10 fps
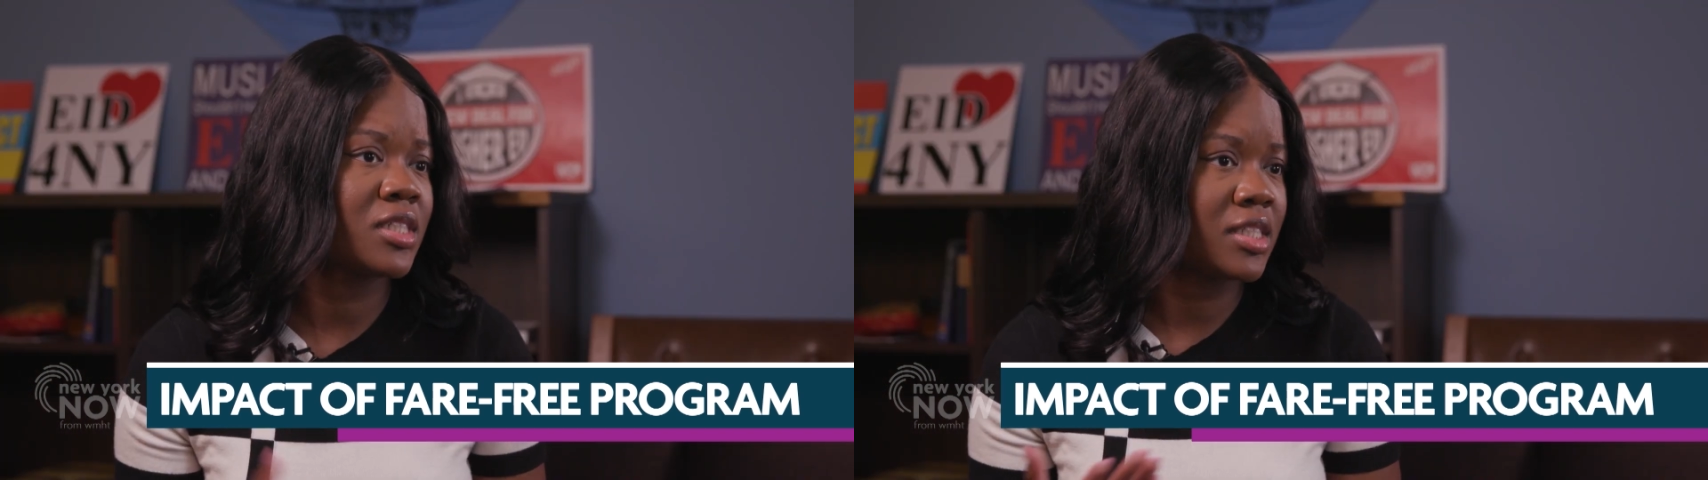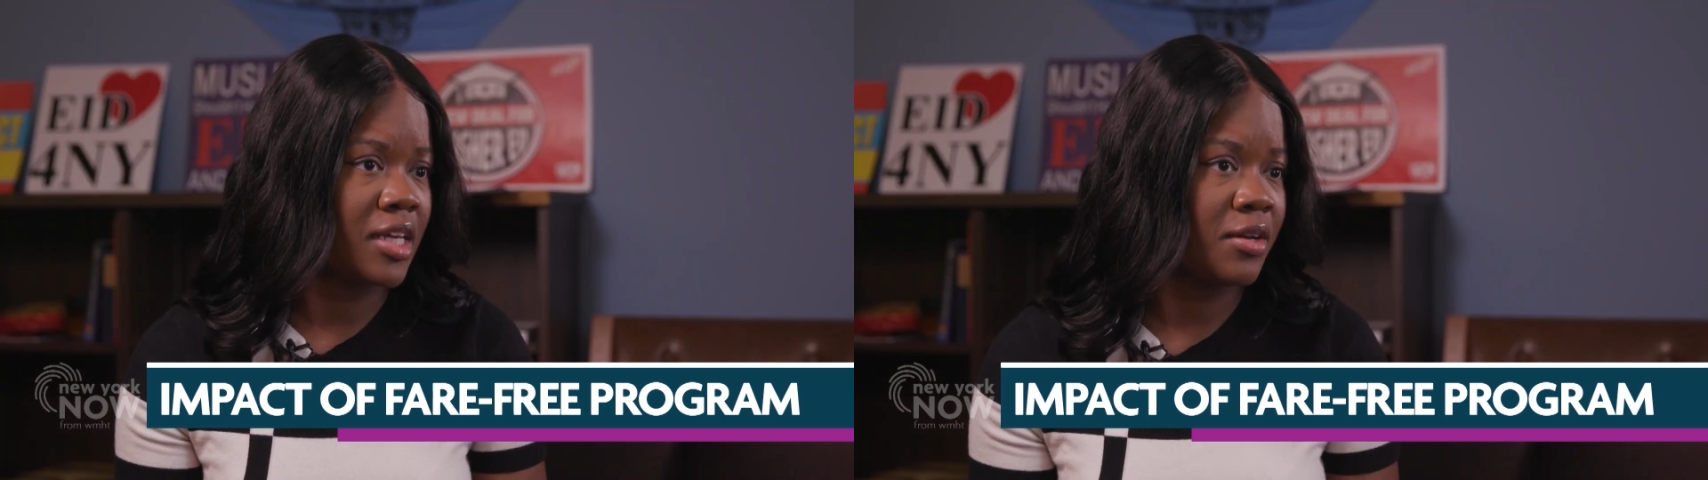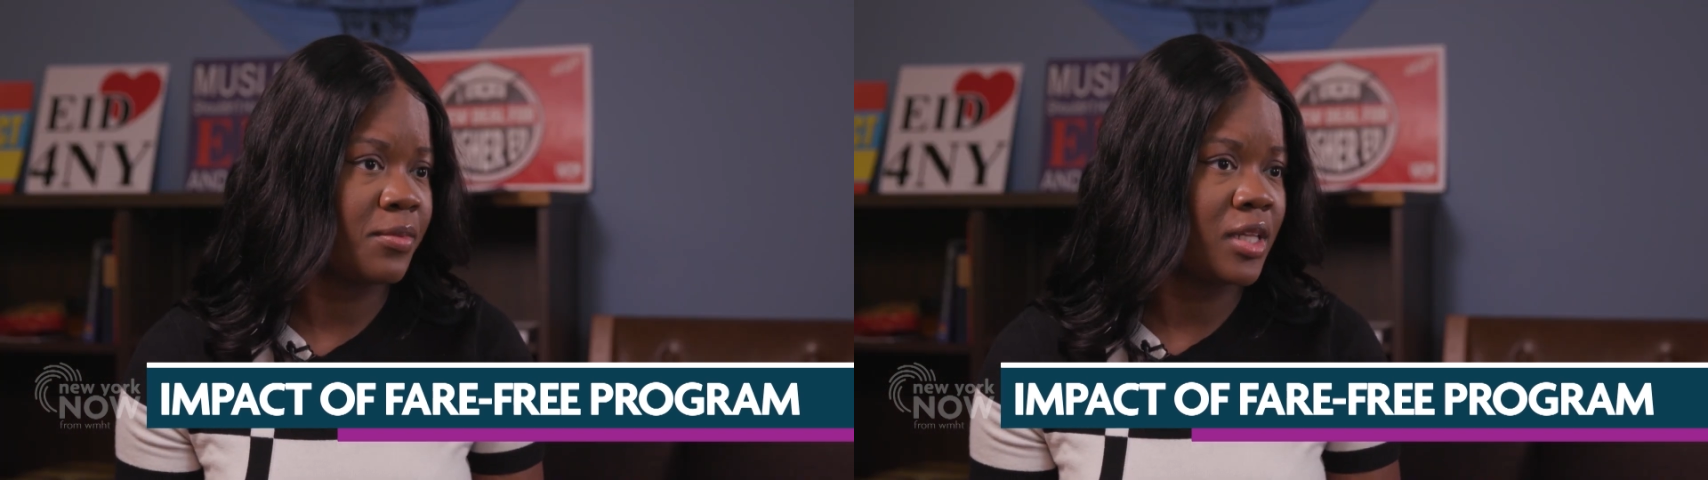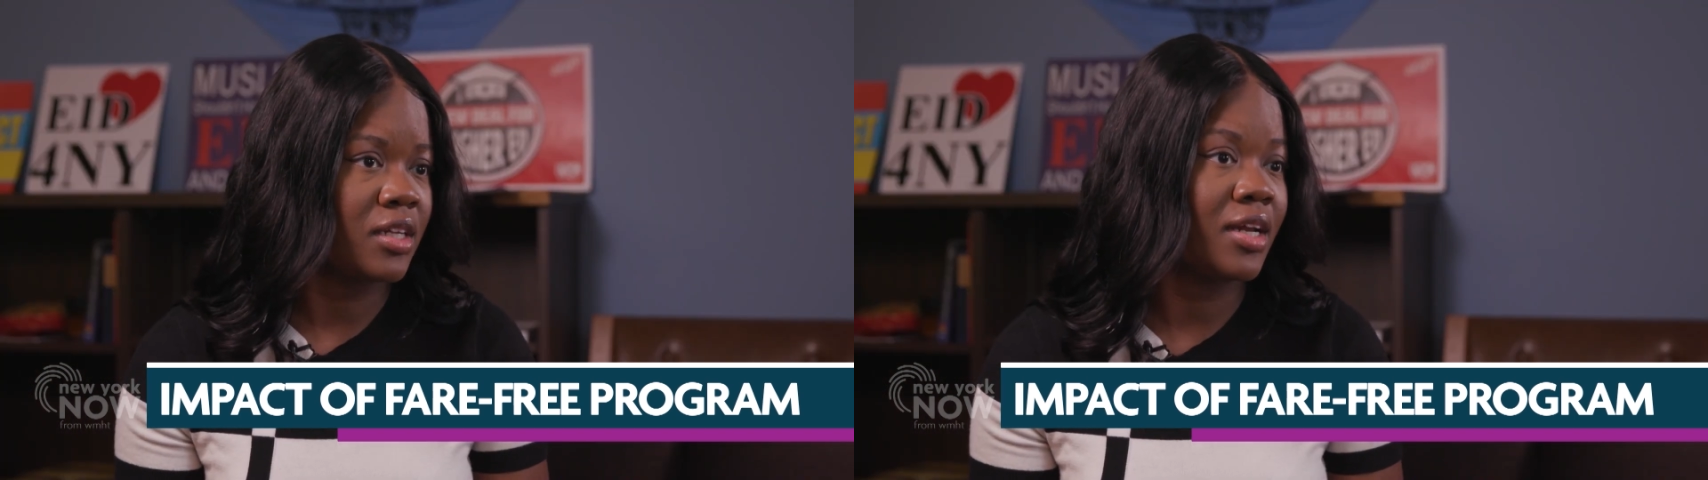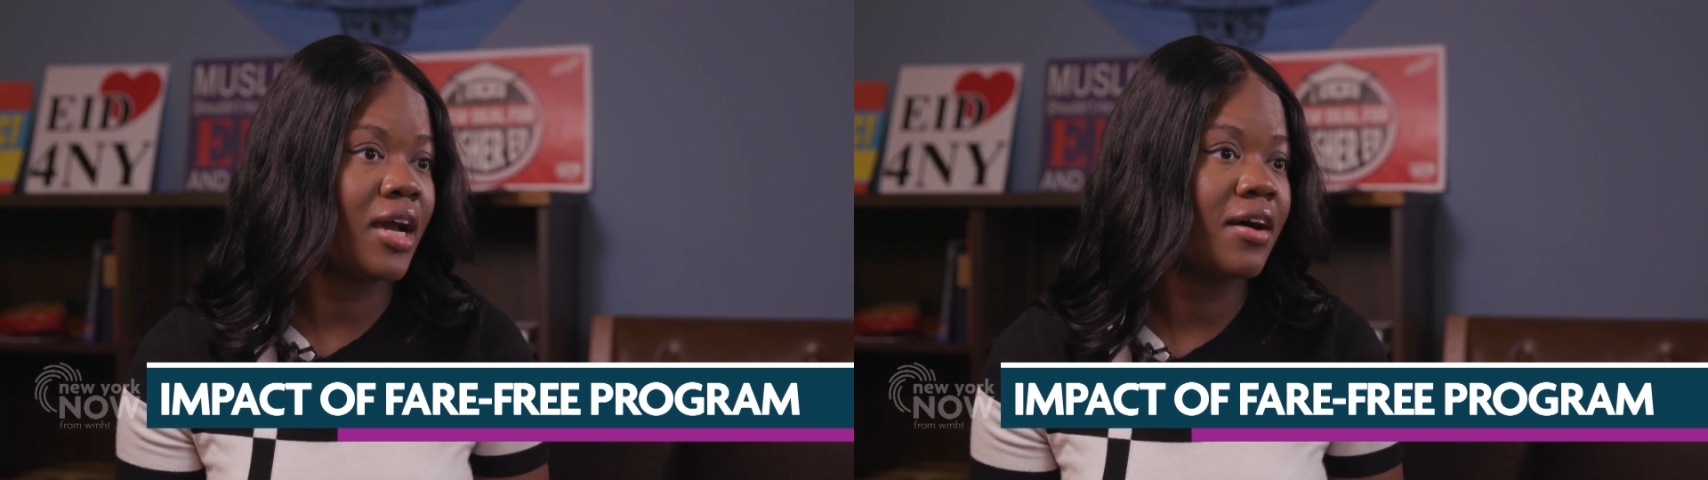
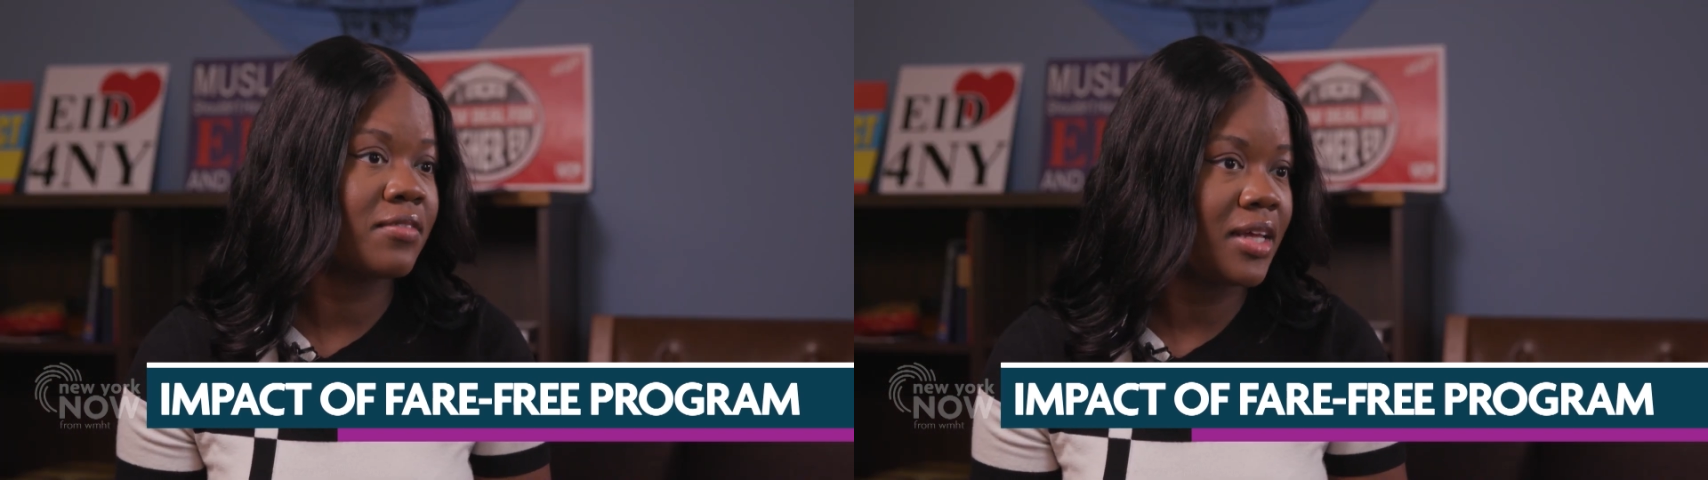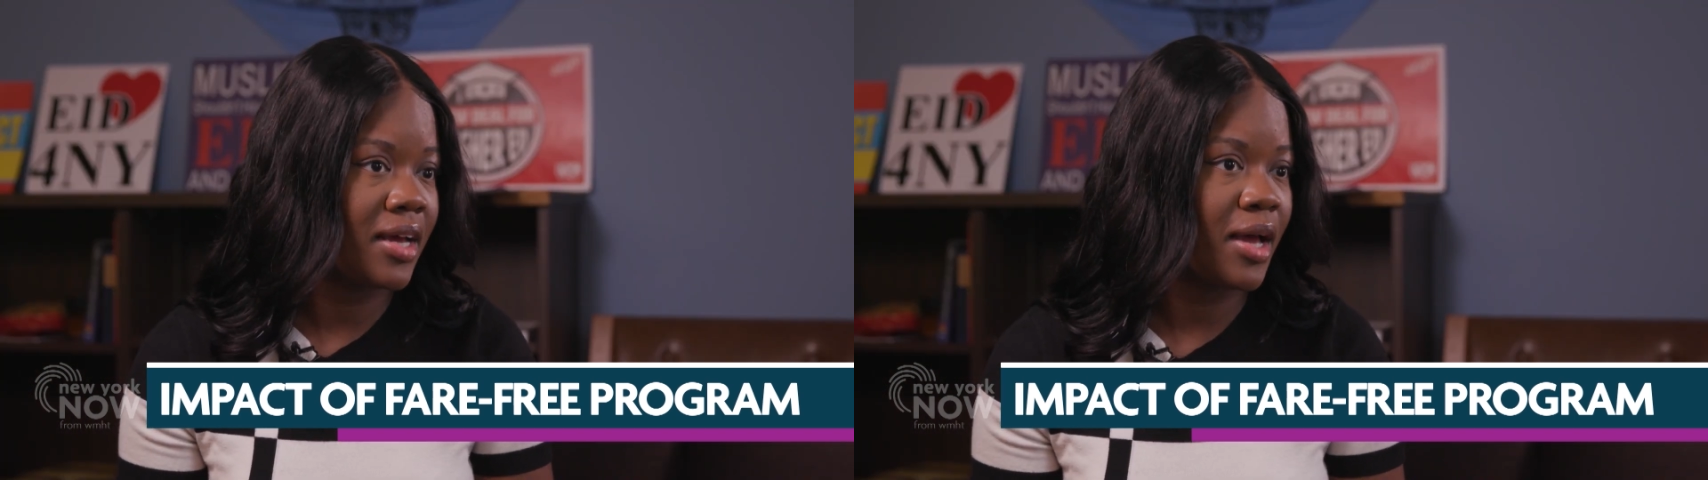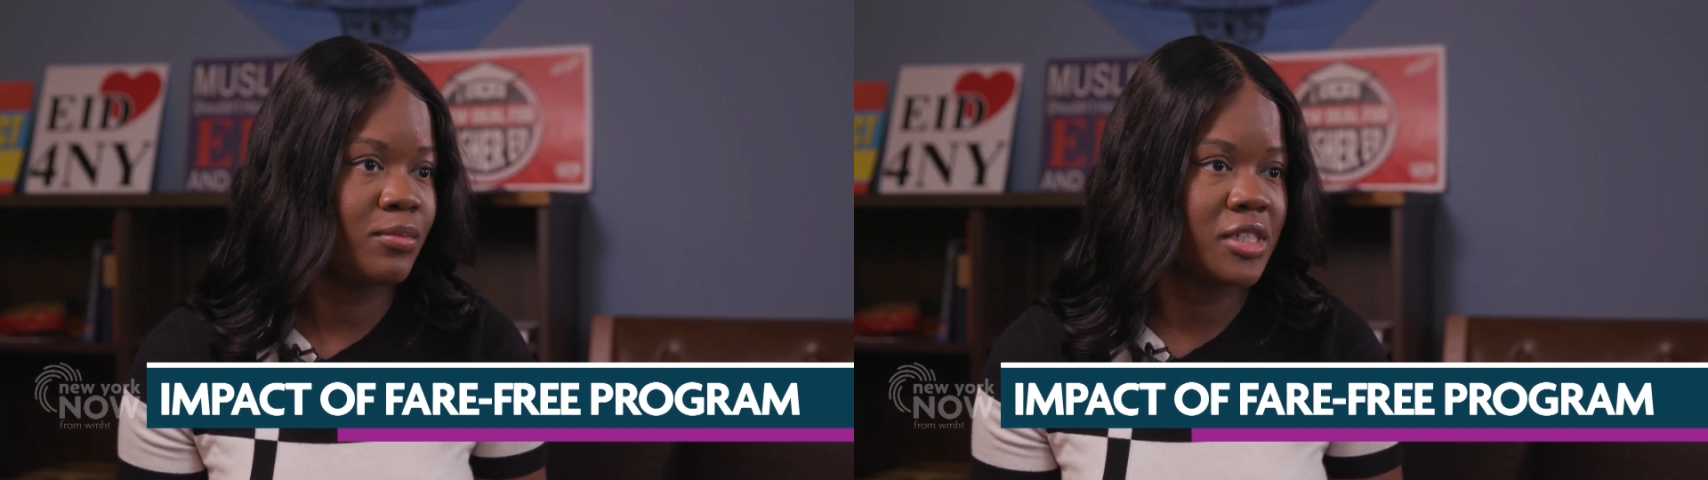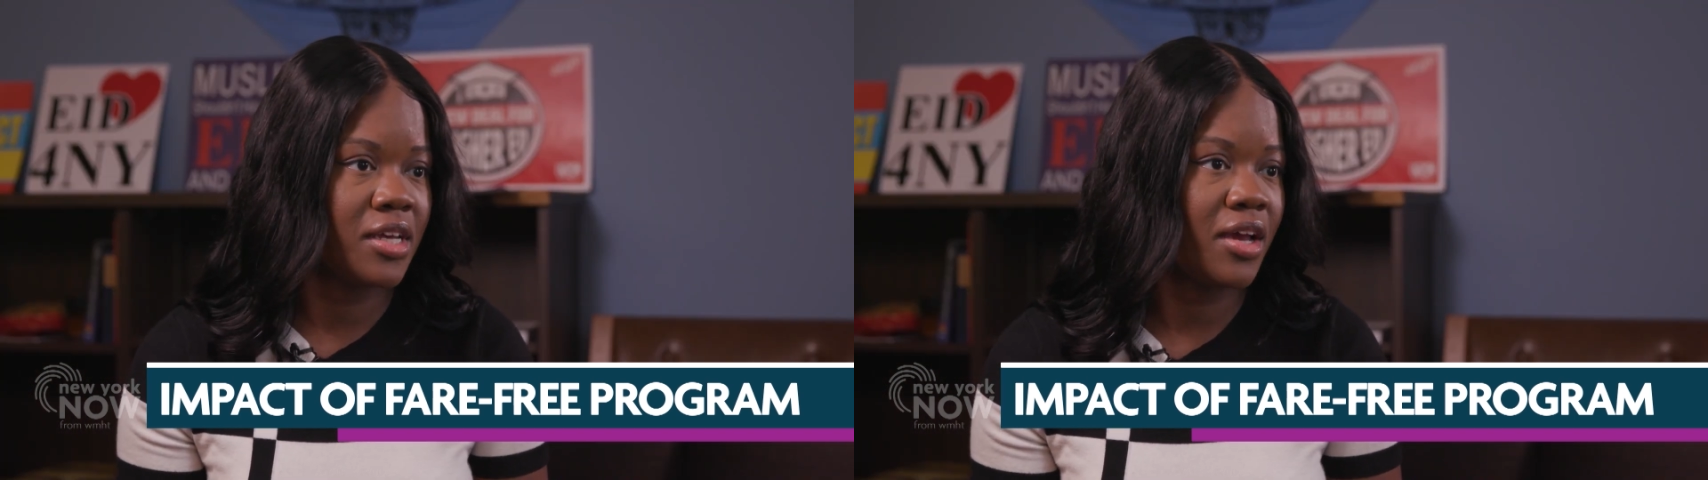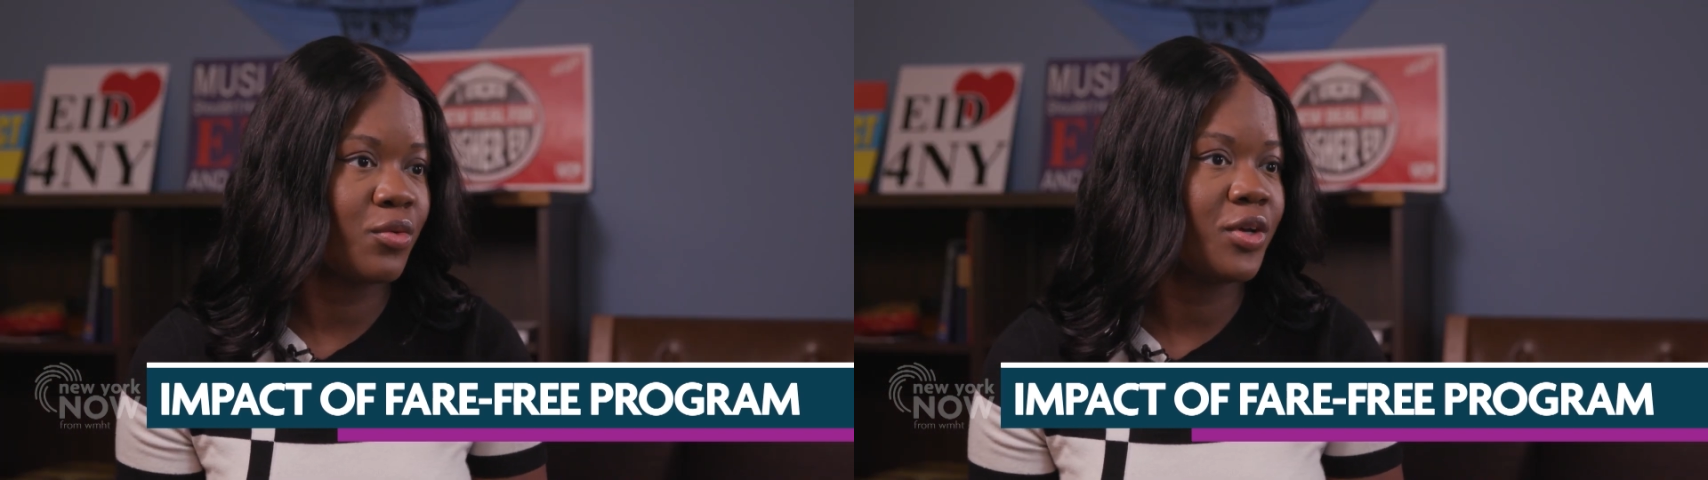sustainability of the
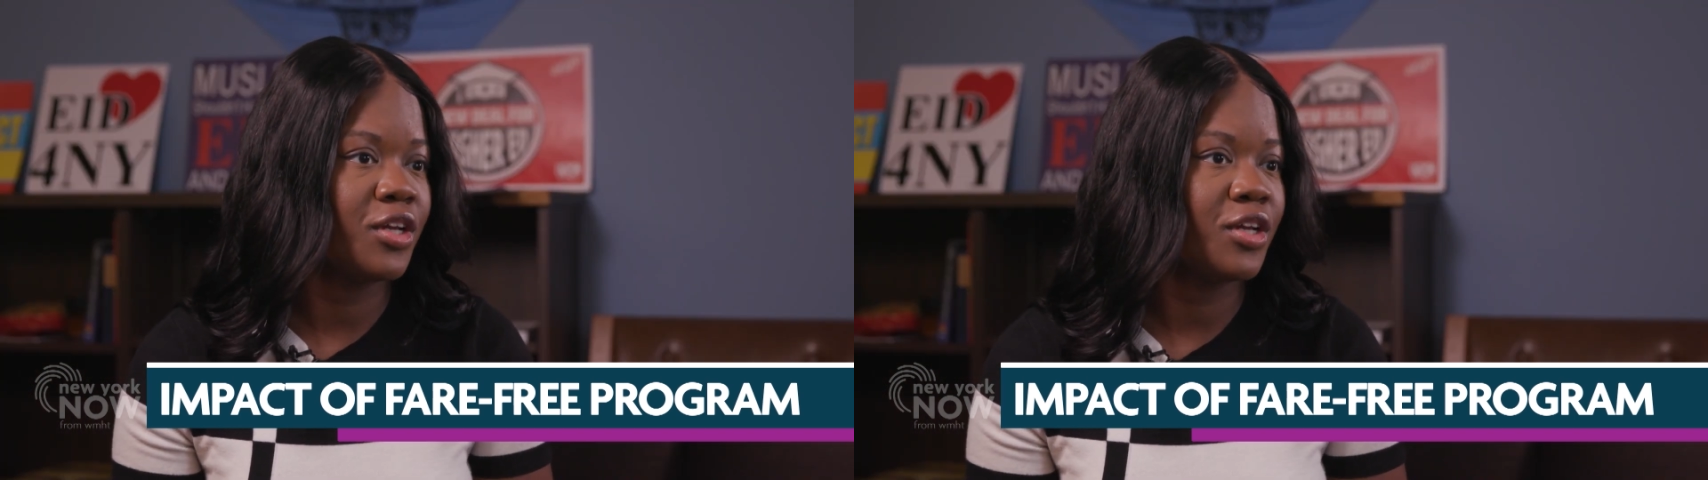MTA?